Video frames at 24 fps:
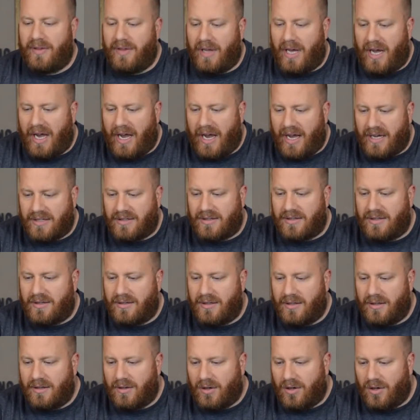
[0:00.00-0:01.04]
that
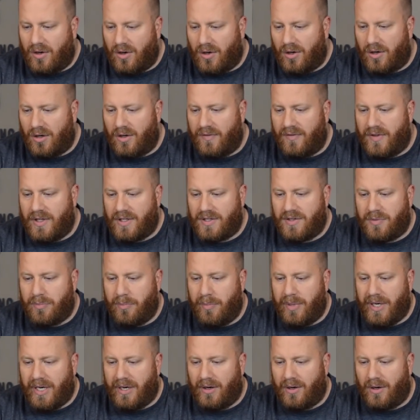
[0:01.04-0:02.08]
hasn't heard of this
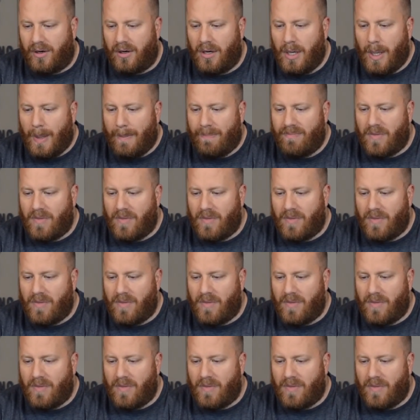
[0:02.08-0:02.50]
beer,